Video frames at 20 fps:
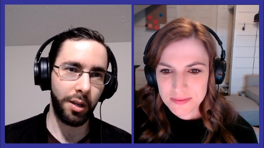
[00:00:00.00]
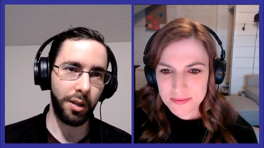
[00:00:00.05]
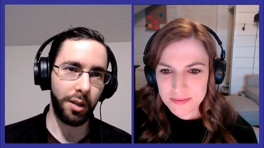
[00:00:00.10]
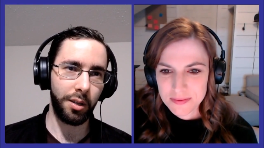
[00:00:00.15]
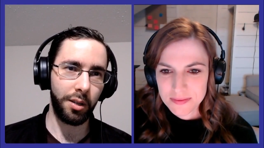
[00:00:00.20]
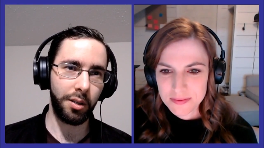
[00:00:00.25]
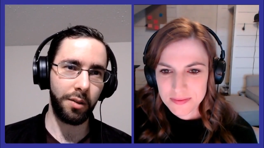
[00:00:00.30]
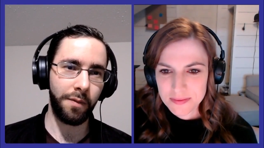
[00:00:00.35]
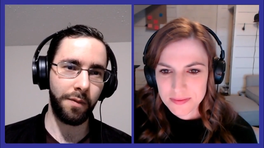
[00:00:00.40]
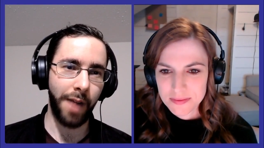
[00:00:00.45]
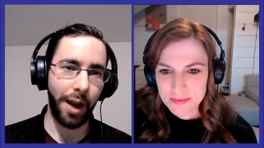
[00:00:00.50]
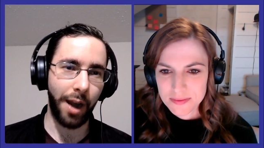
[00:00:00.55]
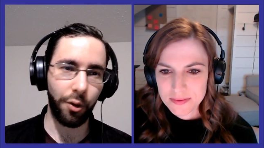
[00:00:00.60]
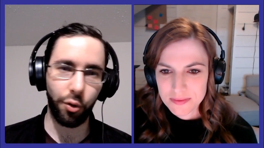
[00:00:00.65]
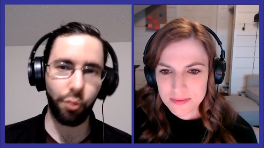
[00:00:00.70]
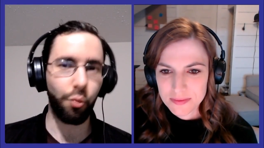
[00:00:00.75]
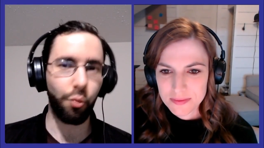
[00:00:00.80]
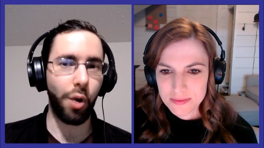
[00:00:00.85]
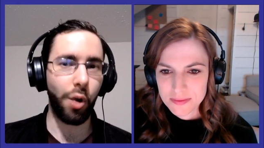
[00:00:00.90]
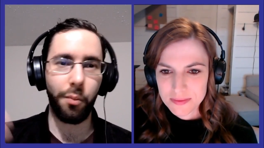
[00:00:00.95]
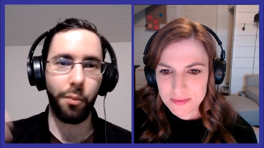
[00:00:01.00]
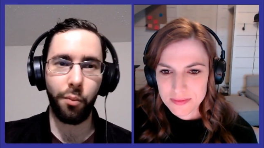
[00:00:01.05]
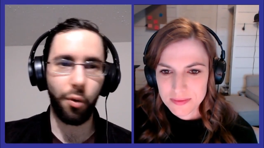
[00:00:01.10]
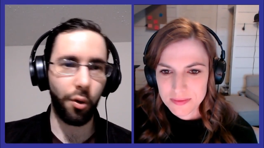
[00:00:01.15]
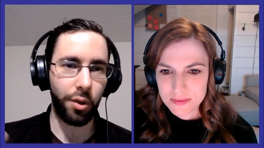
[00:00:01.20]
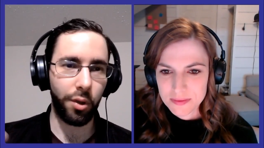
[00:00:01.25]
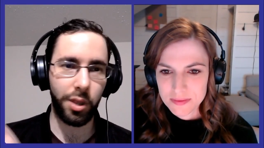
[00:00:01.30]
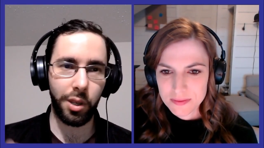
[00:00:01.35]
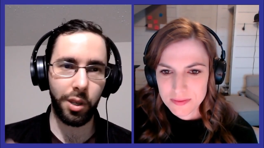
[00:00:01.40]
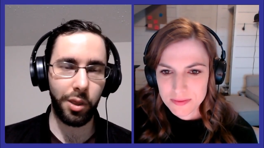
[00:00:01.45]
Speaker 1: is valued way
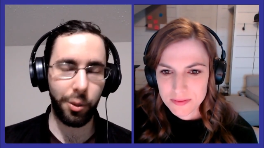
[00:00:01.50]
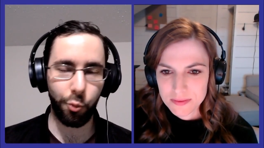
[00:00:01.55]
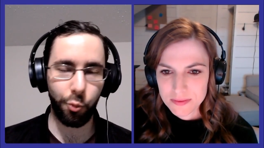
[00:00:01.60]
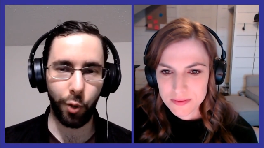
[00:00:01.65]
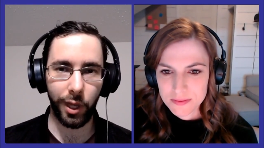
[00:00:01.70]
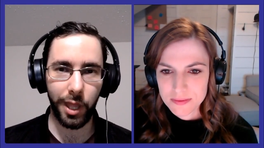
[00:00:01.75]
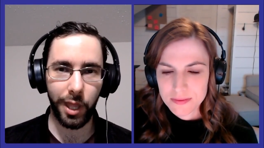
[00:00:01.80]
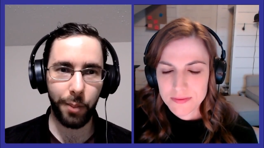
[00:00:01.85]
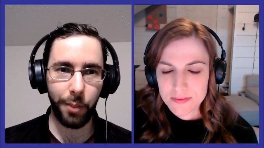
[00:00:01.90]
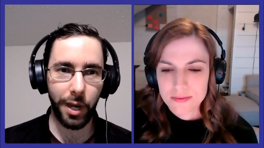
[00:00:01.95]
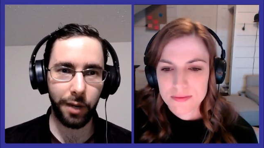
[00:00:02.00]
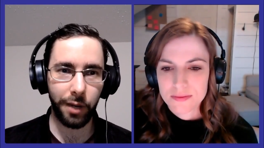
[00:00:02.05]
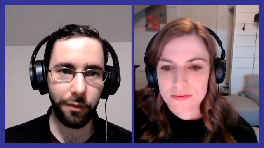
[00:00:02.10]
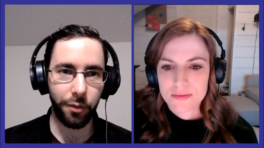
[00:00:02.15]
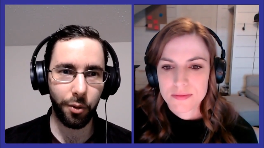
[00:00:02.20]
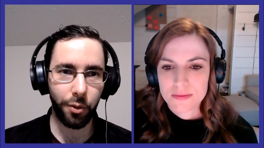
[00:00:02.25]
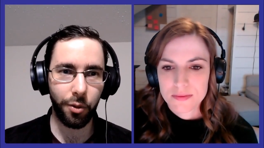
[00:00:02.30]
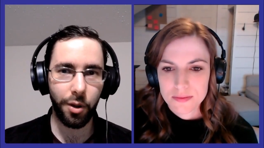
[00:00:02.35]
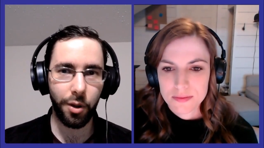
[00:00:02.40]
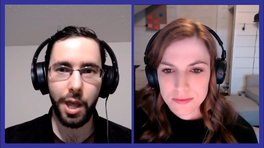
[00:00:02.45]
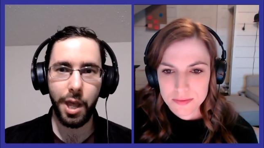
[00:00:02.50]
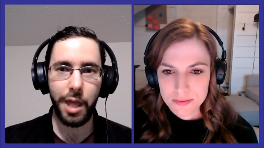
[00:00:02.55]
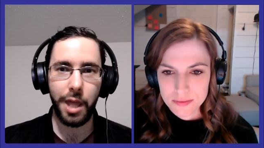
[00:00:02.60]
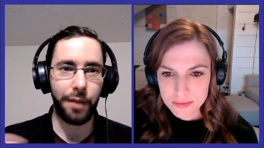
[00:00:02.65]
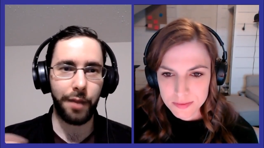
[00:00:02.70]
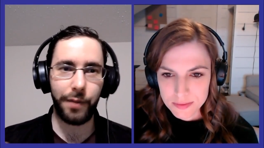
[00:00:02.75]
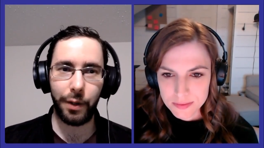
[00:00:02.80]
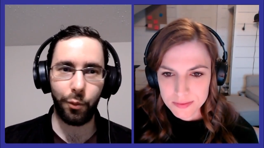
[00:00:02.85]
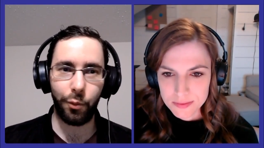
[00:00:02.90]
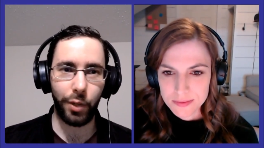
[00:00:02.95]
more than what they paid for.
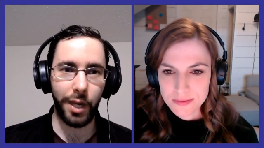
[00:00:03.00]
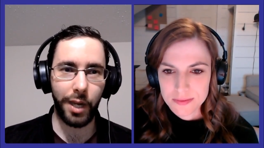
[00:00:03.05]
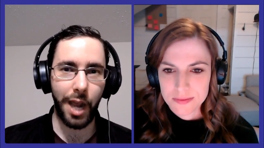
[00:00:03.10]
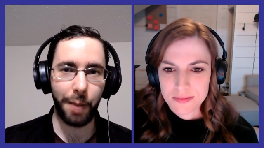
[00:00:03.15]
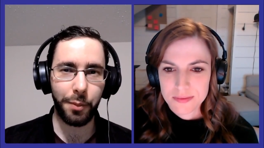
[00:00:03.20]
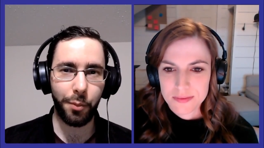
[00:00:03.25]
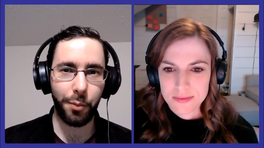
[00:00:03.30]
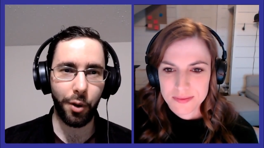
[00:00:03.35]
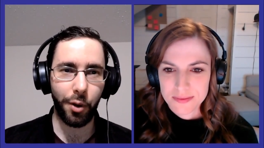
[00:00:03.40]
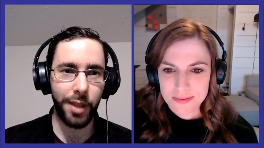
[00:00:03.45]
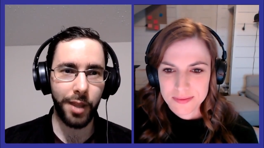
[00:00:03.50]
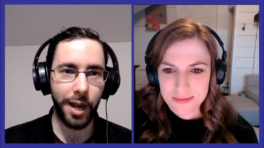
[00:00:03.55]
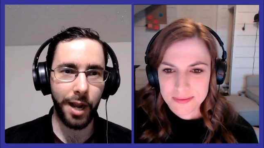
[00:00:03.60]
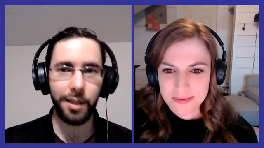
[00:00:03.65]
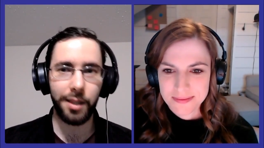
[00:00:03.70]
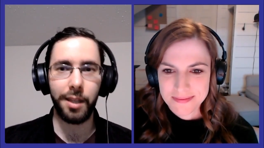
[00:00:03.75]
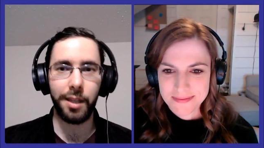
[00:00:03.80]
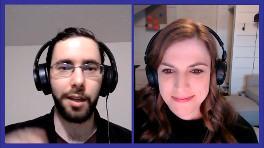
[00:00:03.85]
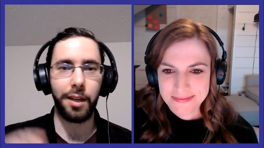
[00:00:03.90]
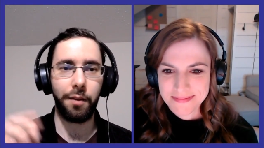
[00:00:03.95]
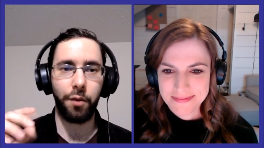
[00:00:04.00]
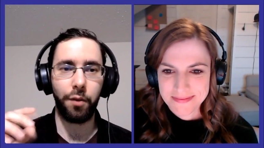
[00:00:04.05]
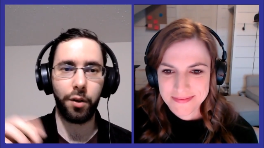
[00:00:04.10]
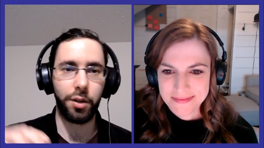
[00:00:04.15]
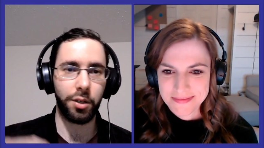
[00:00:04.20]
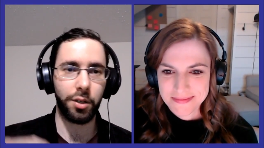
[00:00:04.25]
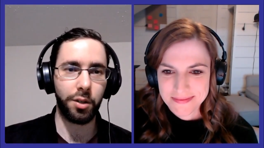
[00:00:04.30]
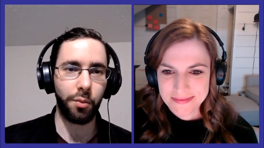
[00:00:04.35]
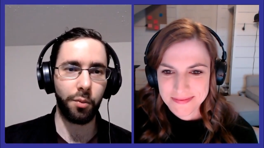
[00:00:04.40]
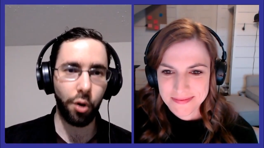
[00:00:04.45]
They feel really happy about that. They give you
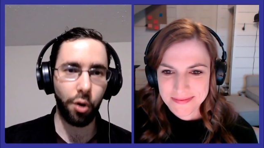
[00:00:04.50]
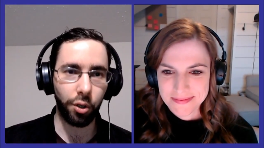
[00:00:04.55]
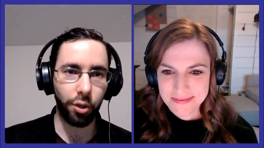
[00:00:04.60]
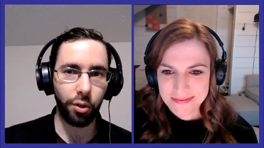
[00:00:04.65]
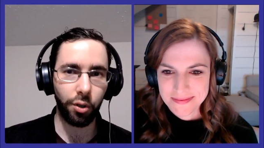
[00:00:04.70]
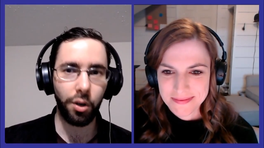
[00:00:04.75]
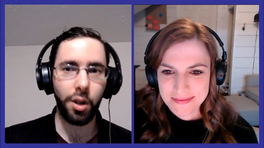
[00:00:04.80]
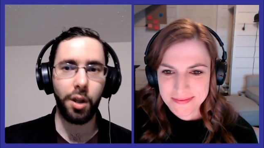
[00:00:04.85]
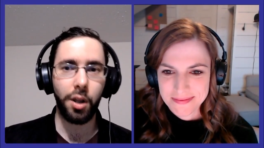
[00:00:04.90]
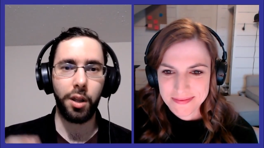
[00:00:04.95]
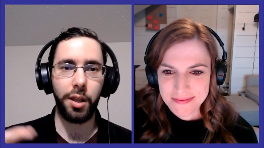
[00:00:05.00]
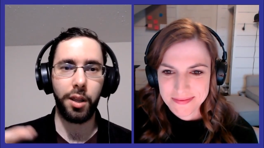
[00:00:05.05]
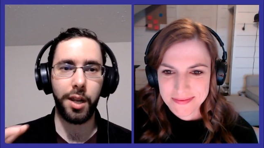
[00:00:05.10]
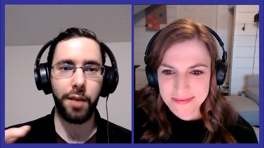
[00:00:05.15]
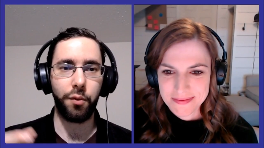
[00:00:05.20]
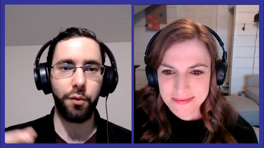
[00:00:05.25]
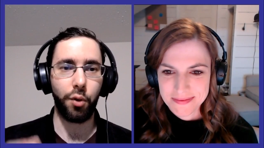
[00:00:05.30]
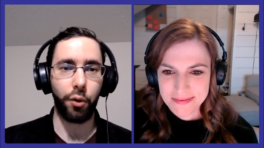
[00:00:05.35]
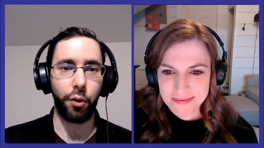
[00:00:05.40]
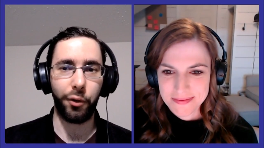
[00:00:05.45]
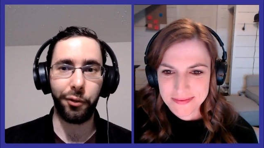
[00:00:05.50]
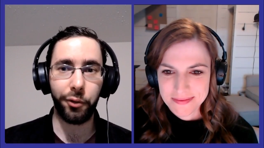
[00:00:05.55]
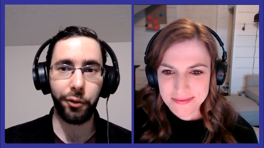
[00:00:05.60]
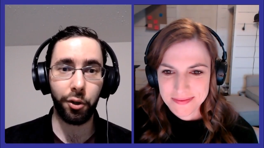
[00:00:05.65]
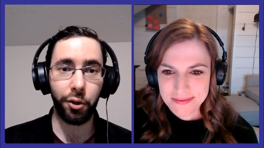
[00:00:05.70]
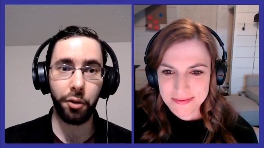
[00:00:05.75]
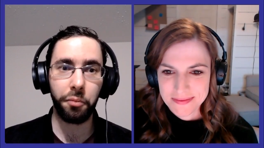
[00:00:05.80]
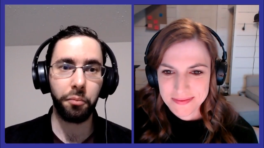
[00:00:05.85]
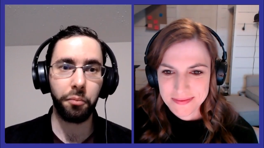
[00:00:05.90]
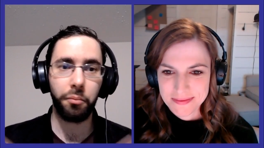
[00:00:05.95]
a testimonial, they give you a
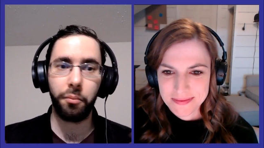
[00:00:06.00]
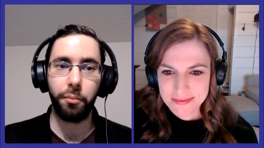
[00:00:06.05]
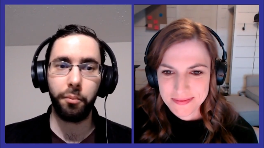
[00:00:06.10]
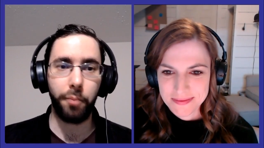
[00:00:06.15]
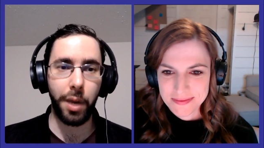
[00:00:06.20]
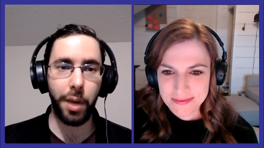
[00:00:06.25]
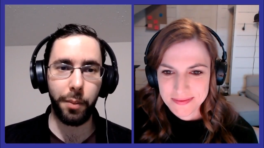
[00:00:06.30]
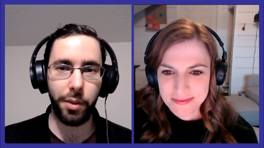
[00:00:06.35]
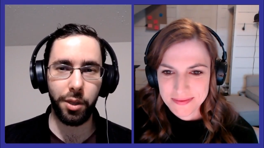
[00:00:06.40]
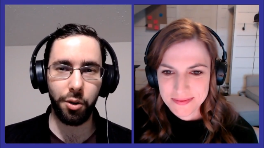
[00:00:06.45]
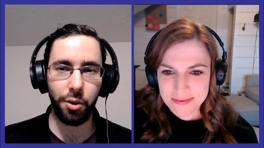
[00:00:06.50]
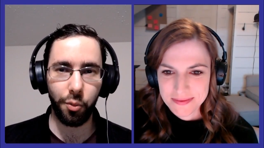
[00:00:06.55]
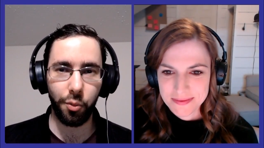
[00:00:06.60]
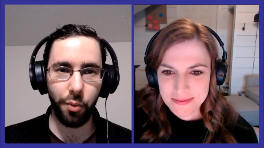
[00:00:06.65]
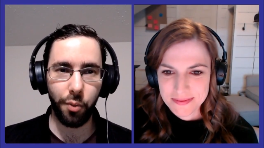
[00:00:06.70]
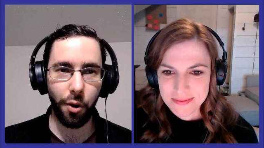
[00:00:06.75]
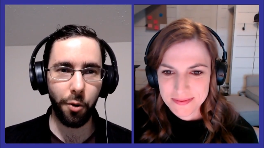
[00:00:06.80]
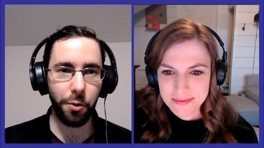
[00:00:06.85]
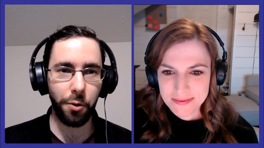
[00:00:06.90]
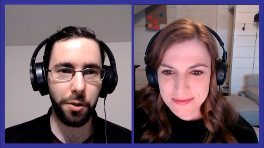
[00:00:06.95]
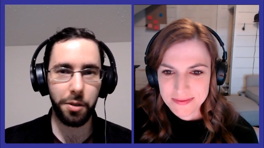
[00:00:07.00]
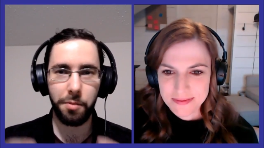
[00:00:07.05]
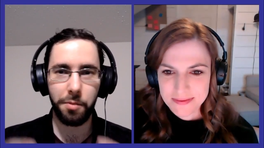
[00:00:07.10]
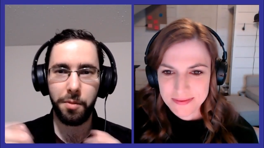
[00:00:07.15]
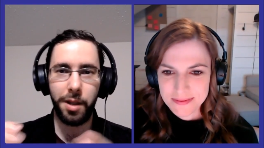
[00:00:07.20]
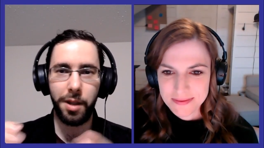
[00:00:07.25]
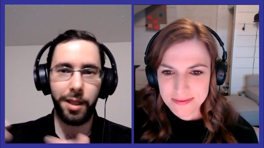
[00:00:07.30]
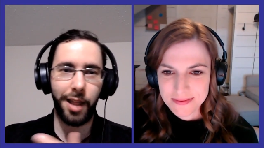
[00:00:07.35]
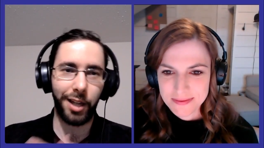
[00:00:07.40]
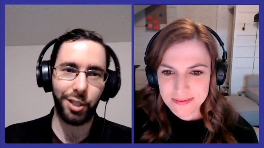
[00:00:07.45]
referral, maybe they do both,
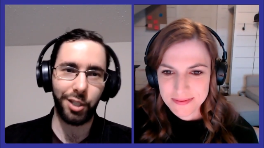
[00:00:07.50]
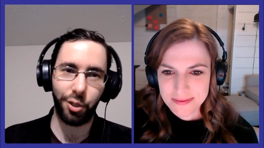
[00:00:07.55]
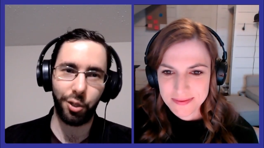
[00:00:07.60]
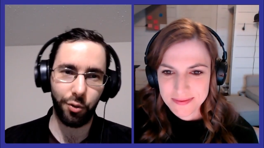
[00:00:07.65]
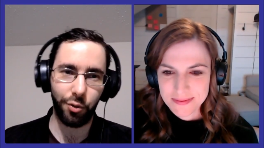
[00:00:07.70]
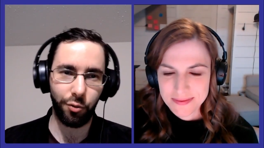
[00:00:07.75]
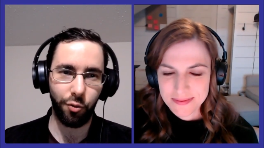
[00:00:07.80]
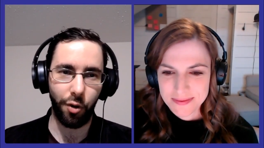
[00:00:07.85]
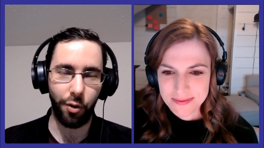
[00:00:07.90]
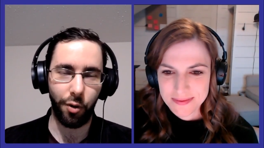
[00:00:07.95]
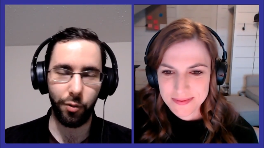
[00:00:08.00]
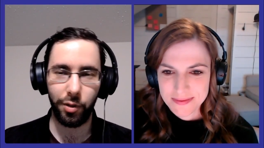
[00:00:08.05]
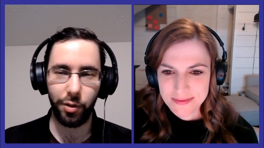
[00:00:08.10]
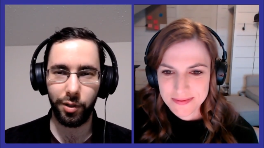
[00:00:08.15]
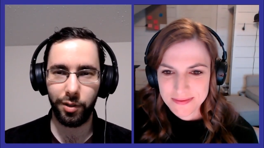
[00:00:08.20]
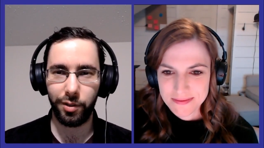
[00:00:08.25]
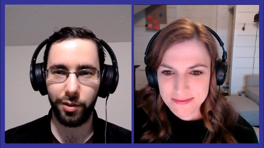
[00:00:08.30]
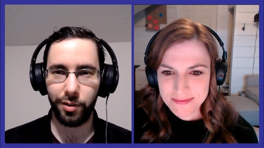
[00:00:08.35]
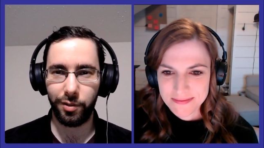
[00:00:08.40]
and that's how you grow.